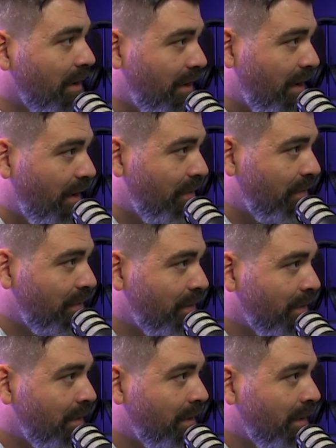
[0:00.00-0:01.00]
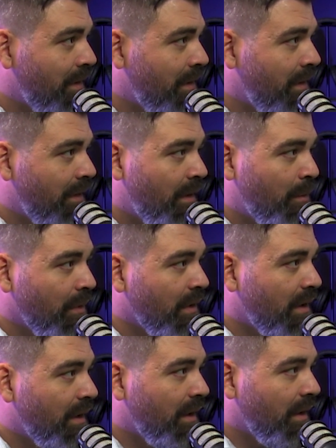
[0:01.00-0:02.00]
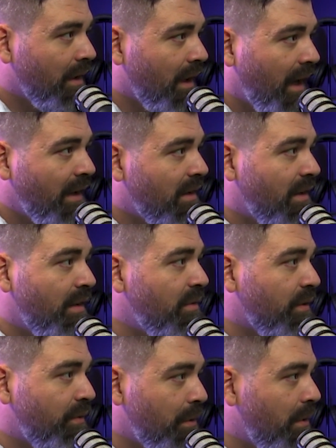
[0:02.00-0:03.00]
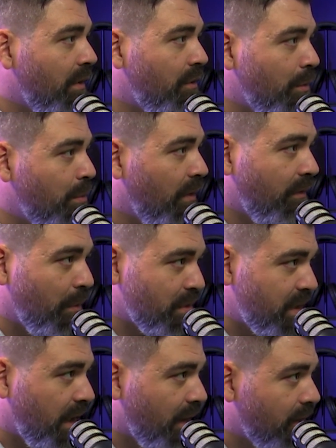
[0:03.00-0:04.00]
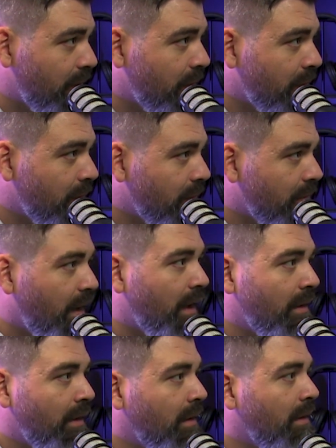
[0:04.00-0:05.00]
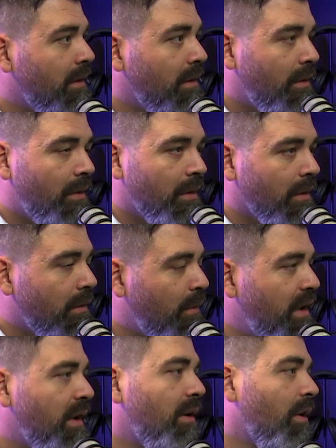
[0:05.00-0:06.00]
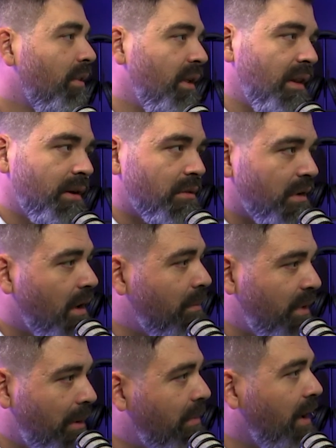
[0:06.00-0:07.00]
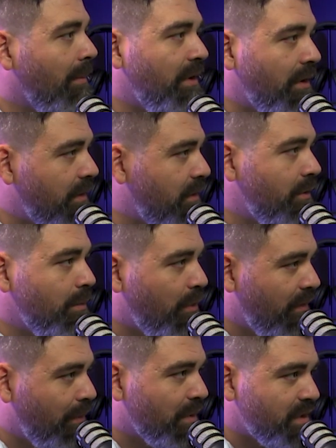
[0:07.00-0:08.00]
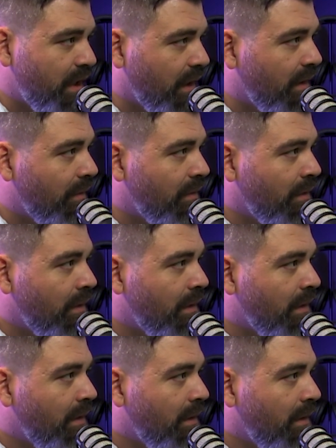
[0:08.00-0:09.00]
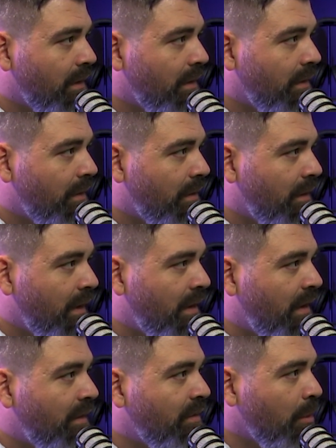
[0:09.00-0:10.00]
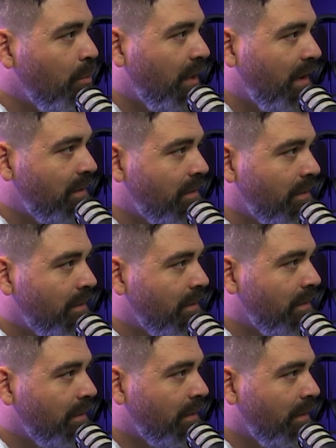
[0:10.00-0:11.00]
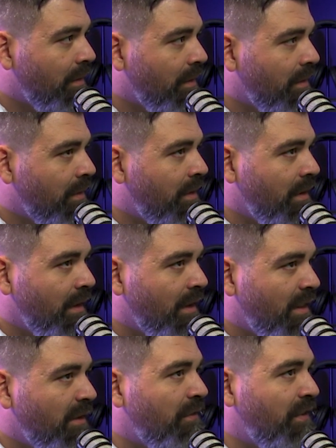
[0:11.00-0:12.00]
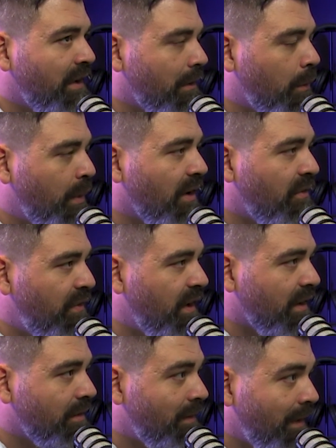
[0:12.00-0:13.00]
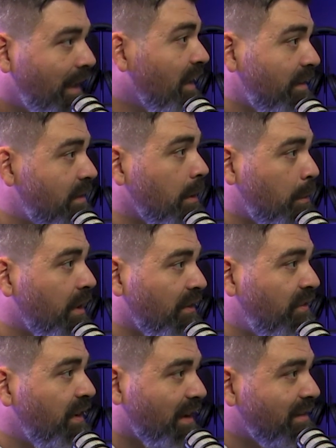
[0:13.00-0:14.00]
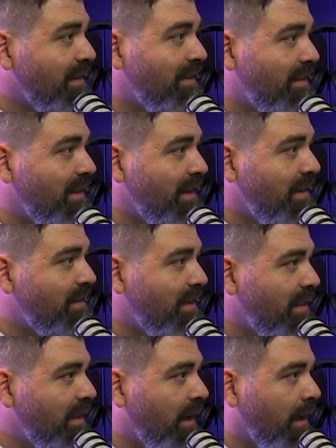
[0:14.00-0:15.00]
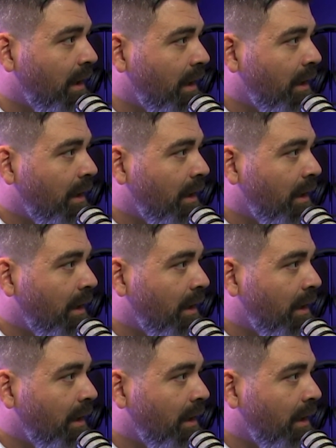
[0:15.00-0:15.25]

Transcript: enough that I could give you food in 2.4 seconds, right? Or we could call the electric company and pay a bill in 2.4 seconds. In some ways, the quick fix is the quick fix. It's the easy thing.